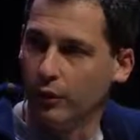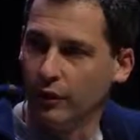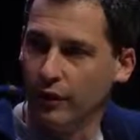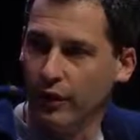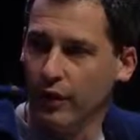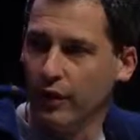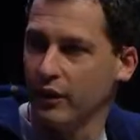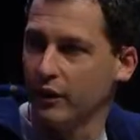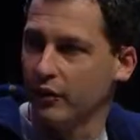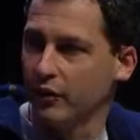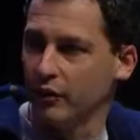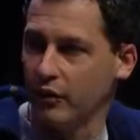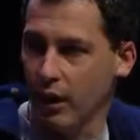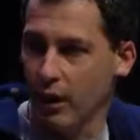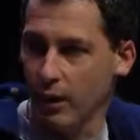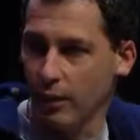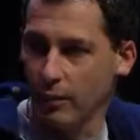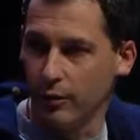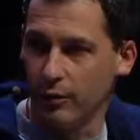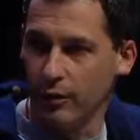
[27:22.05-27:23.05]
various
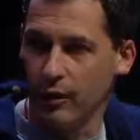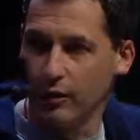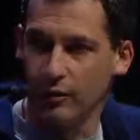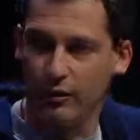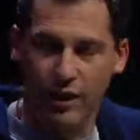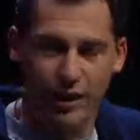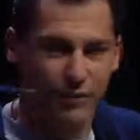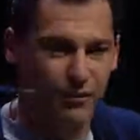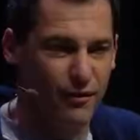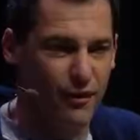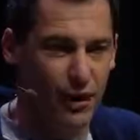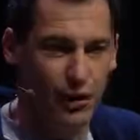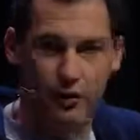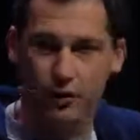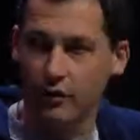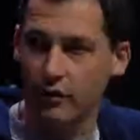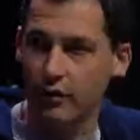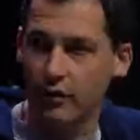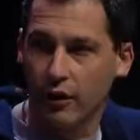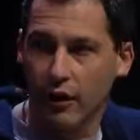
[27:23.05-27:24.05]
jobs and job
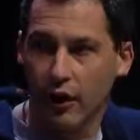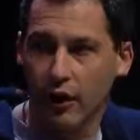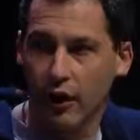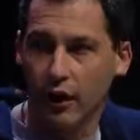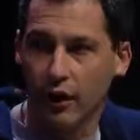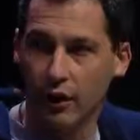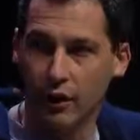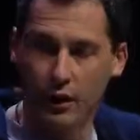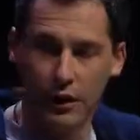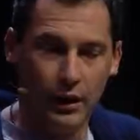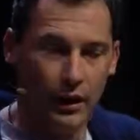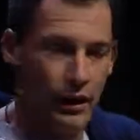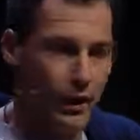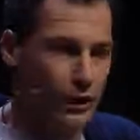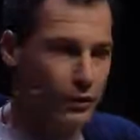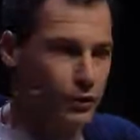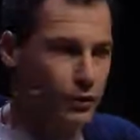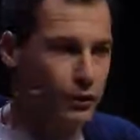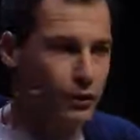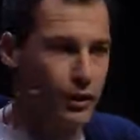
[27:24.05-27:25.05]
functions are, and
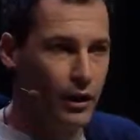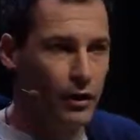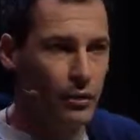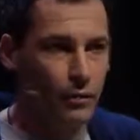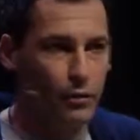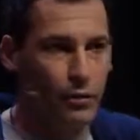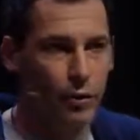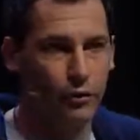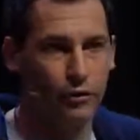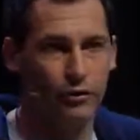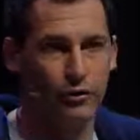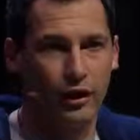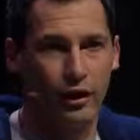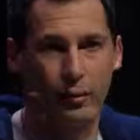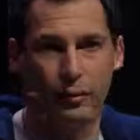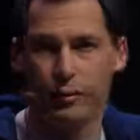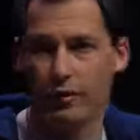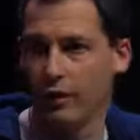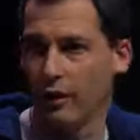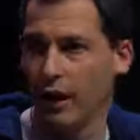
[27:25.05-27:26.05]
it turns out most
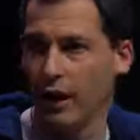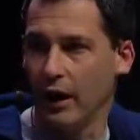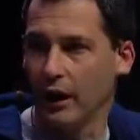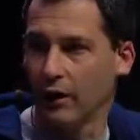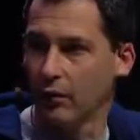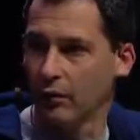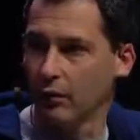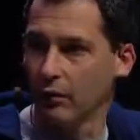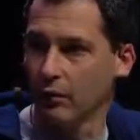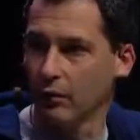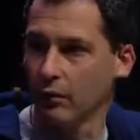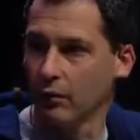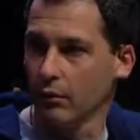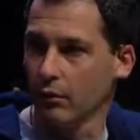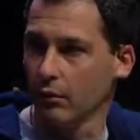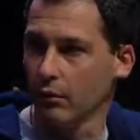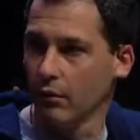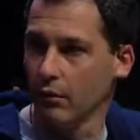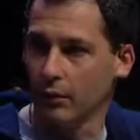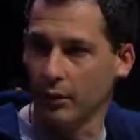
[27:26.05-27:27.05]
jobs are not
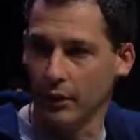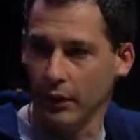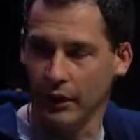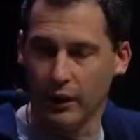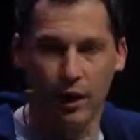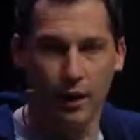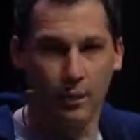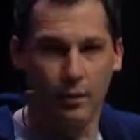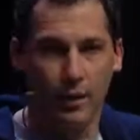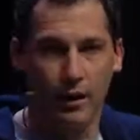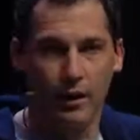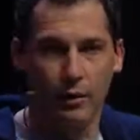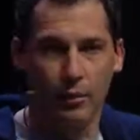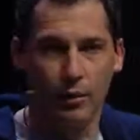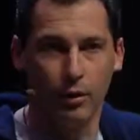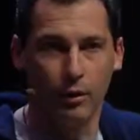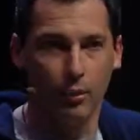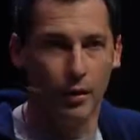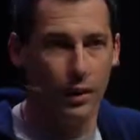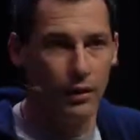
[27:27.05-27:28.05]
completely
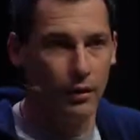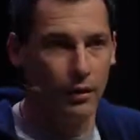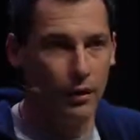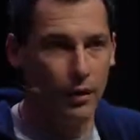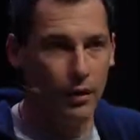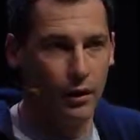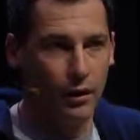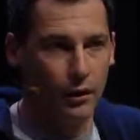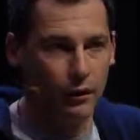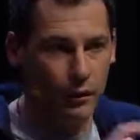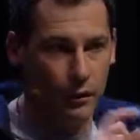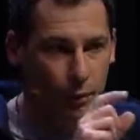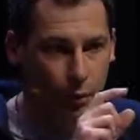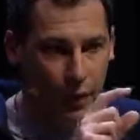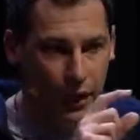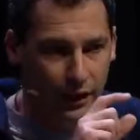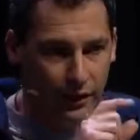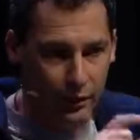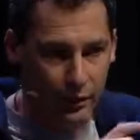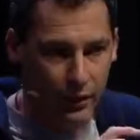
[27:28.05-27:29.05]
automatable, but if you
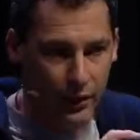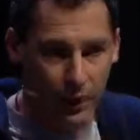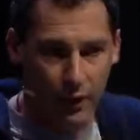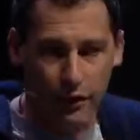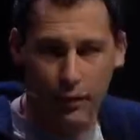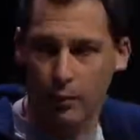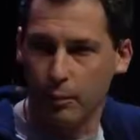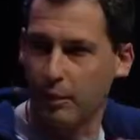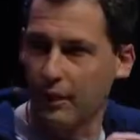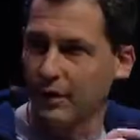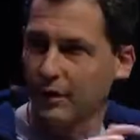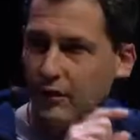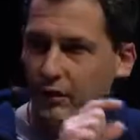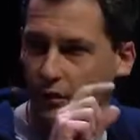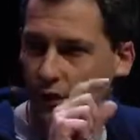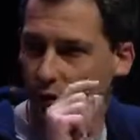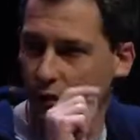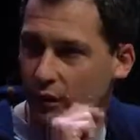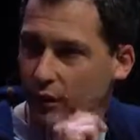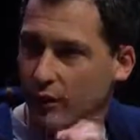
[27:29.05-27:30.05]
break them down, there are
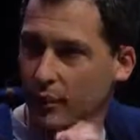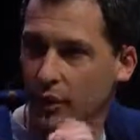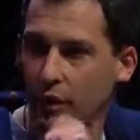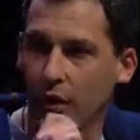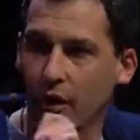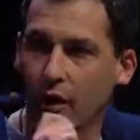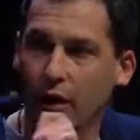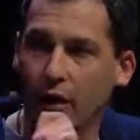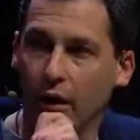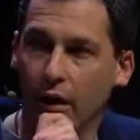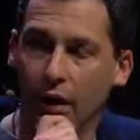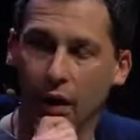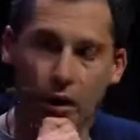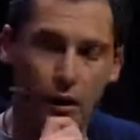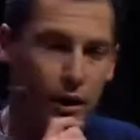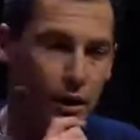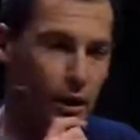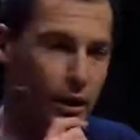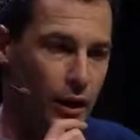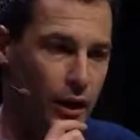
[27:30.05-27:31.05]
pieces of them that are.
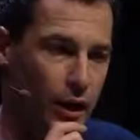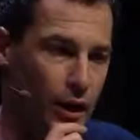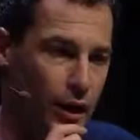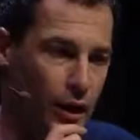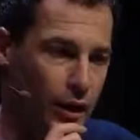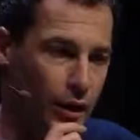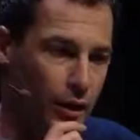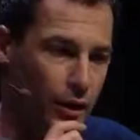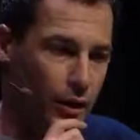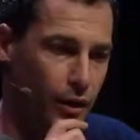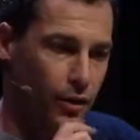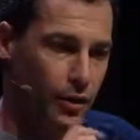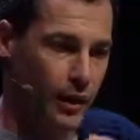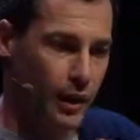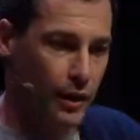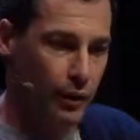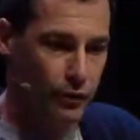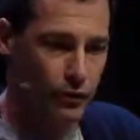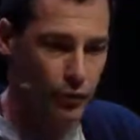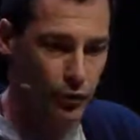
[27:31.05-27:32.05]
And the
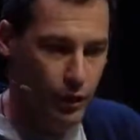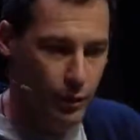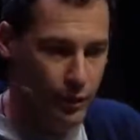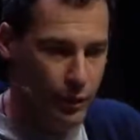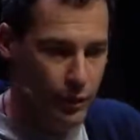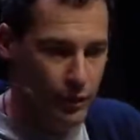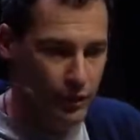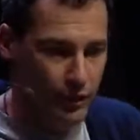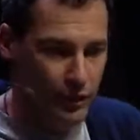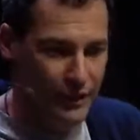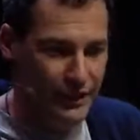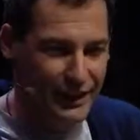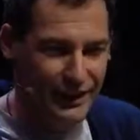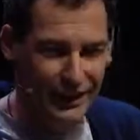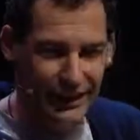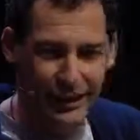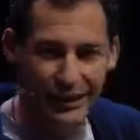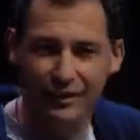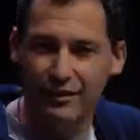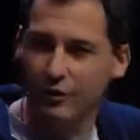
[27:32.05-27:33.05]
thing I was struck by was that the
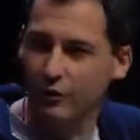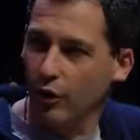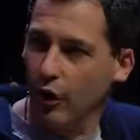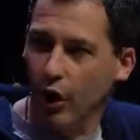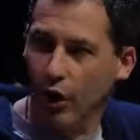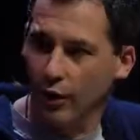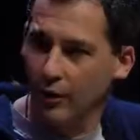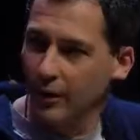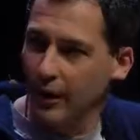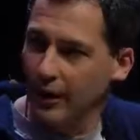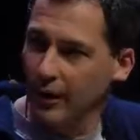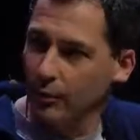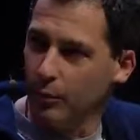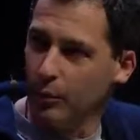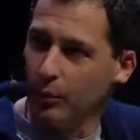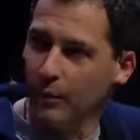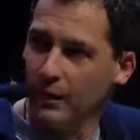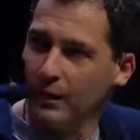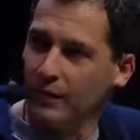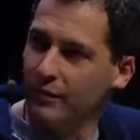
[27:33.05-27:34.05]
least
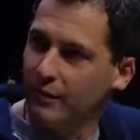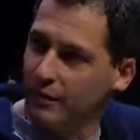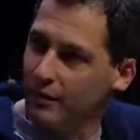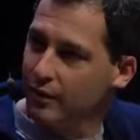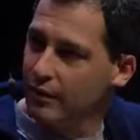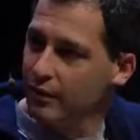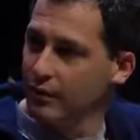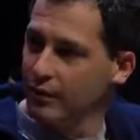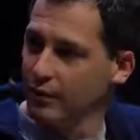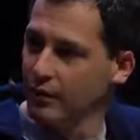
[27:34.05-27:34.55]
automatable piece